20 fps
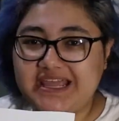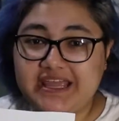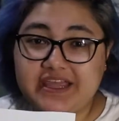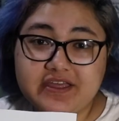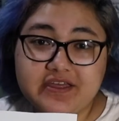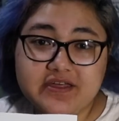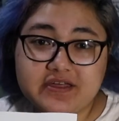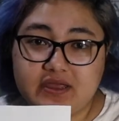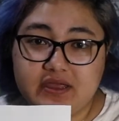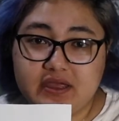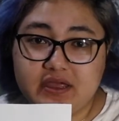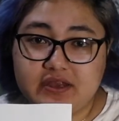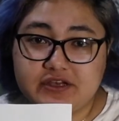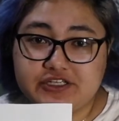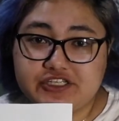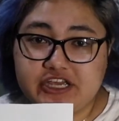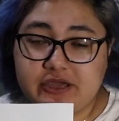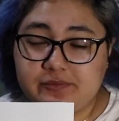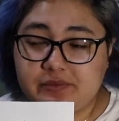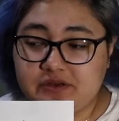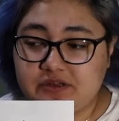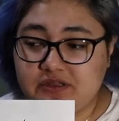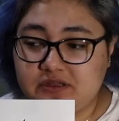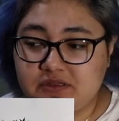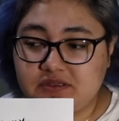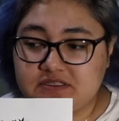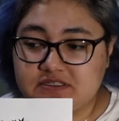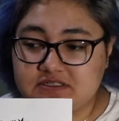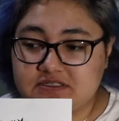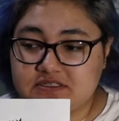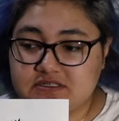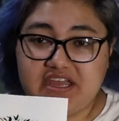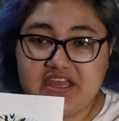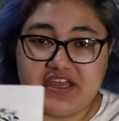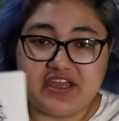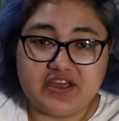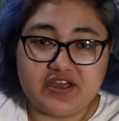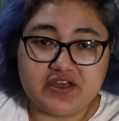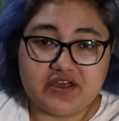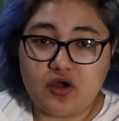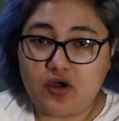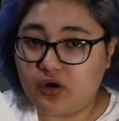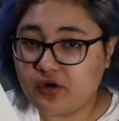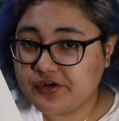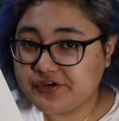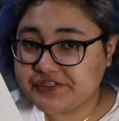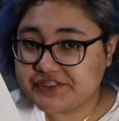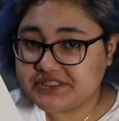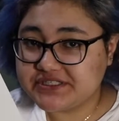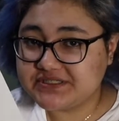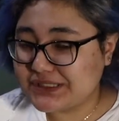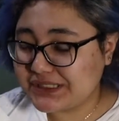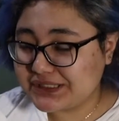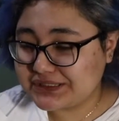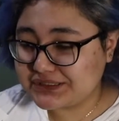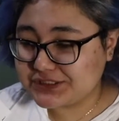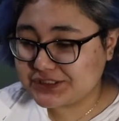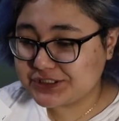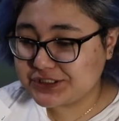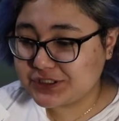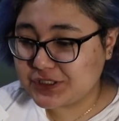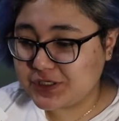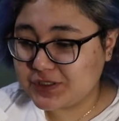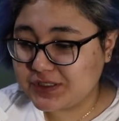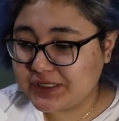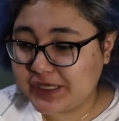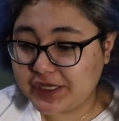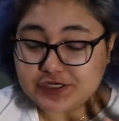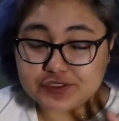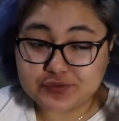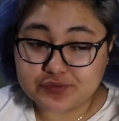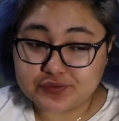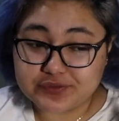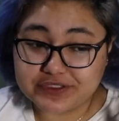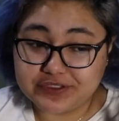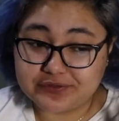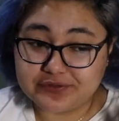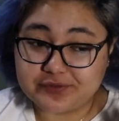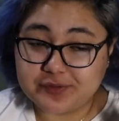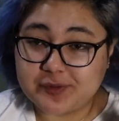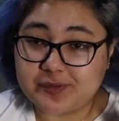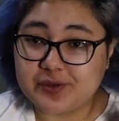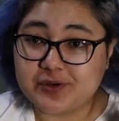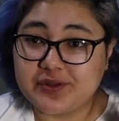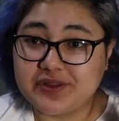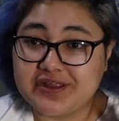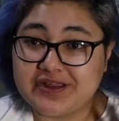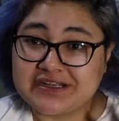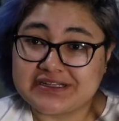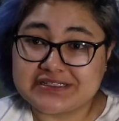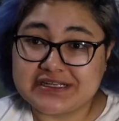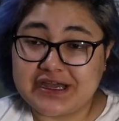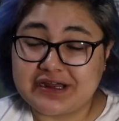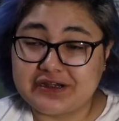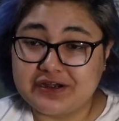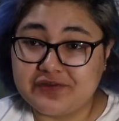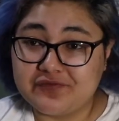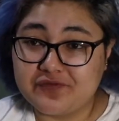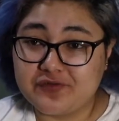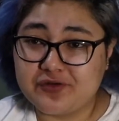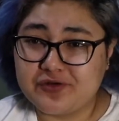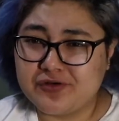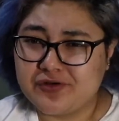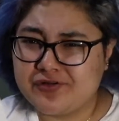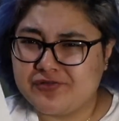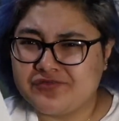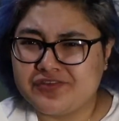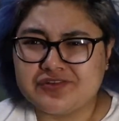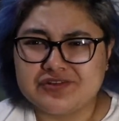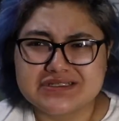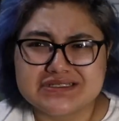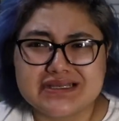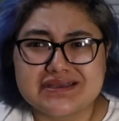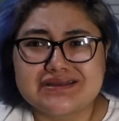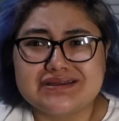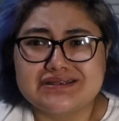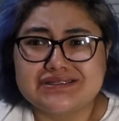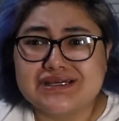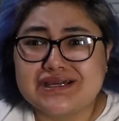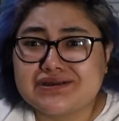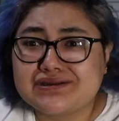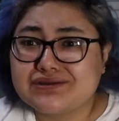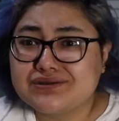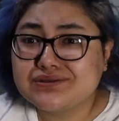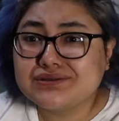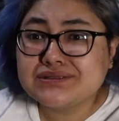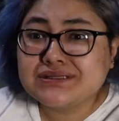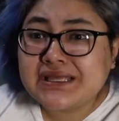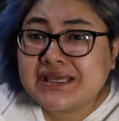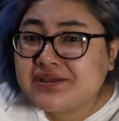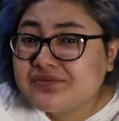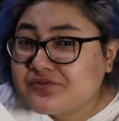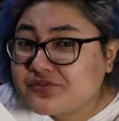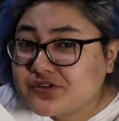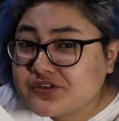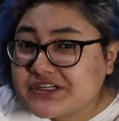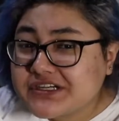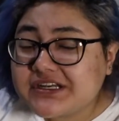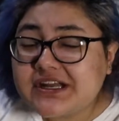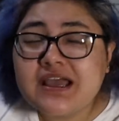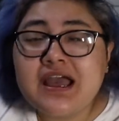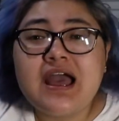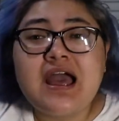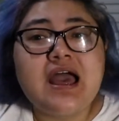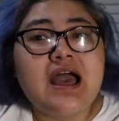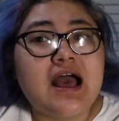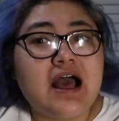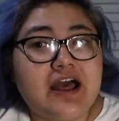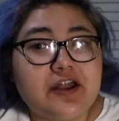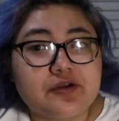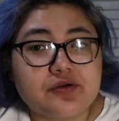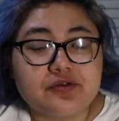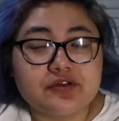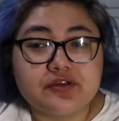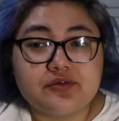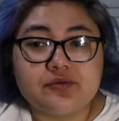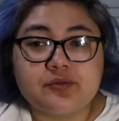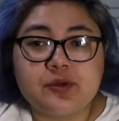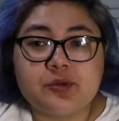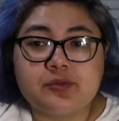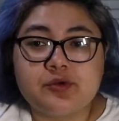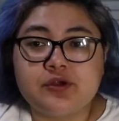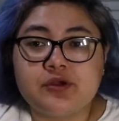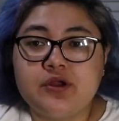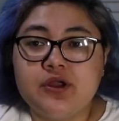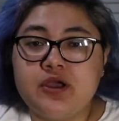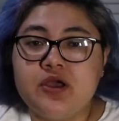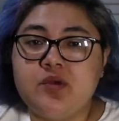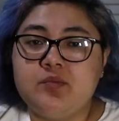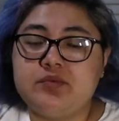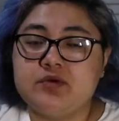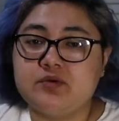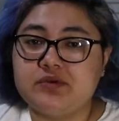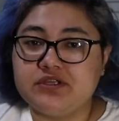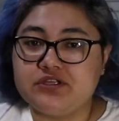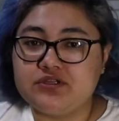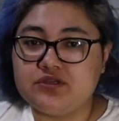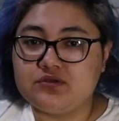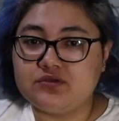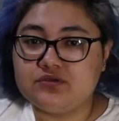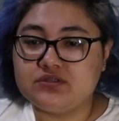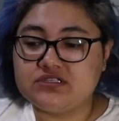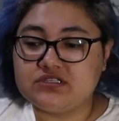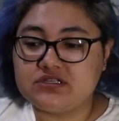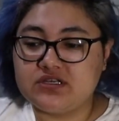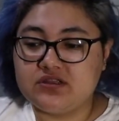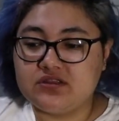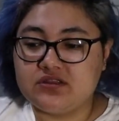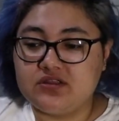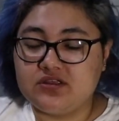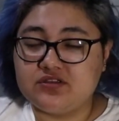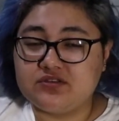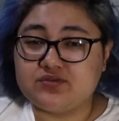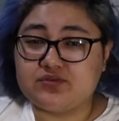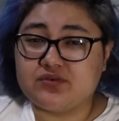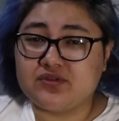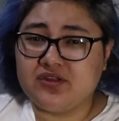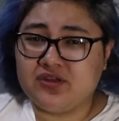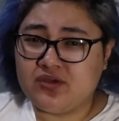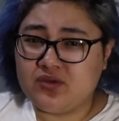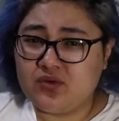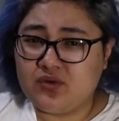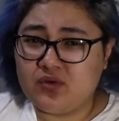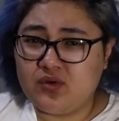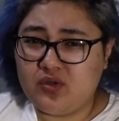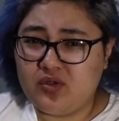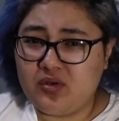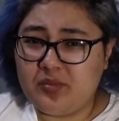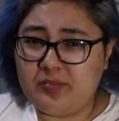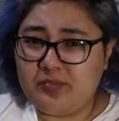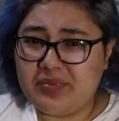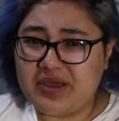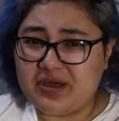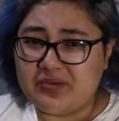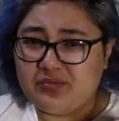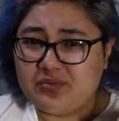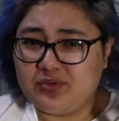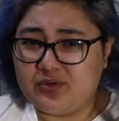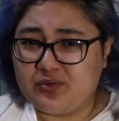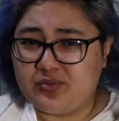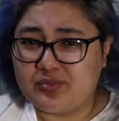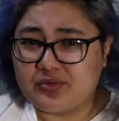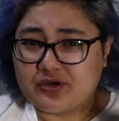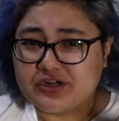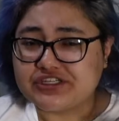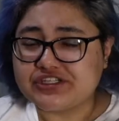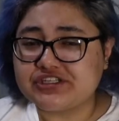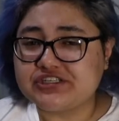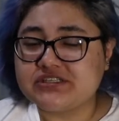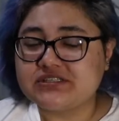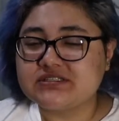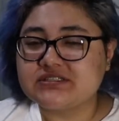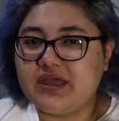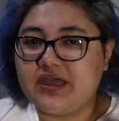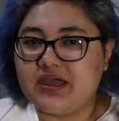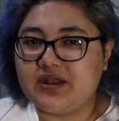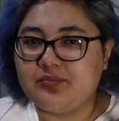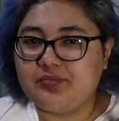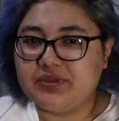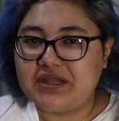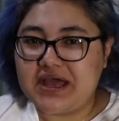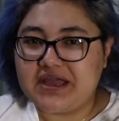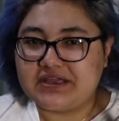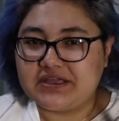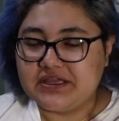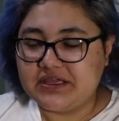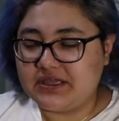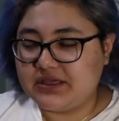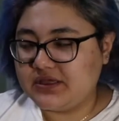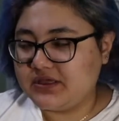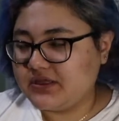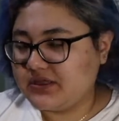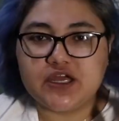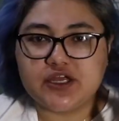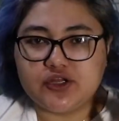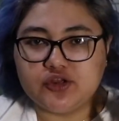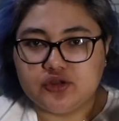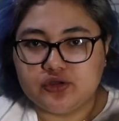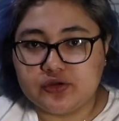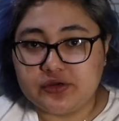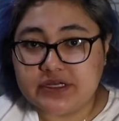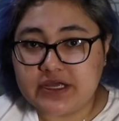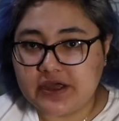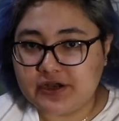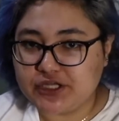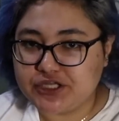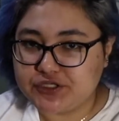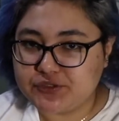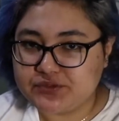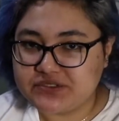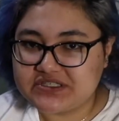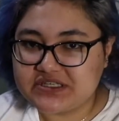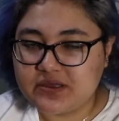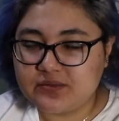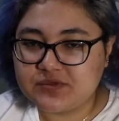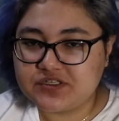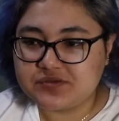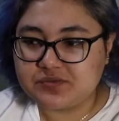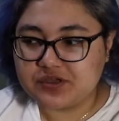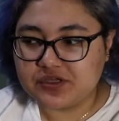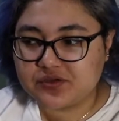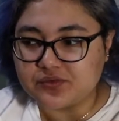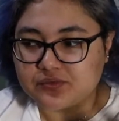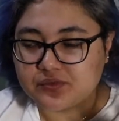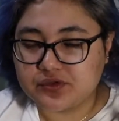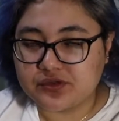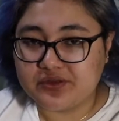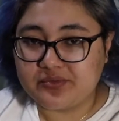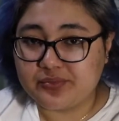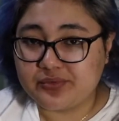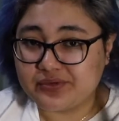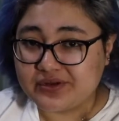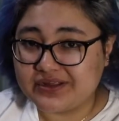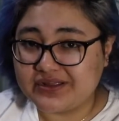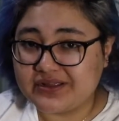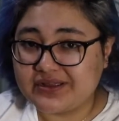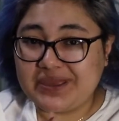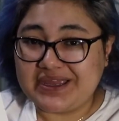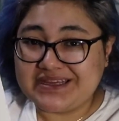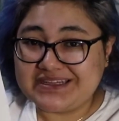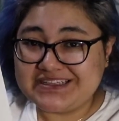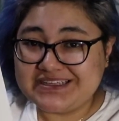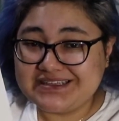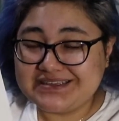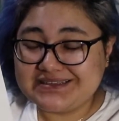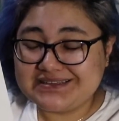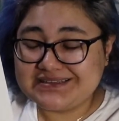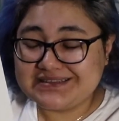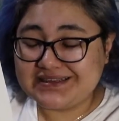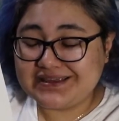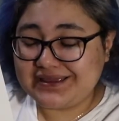ink and Japanese ink art, I guess you could call it. I don't really remember the exact name for it, or if there's like a technical name for it. I don't really remember, but we used these really cool bamboo brushes and black ink and learned how to use them to make really pretty paintings.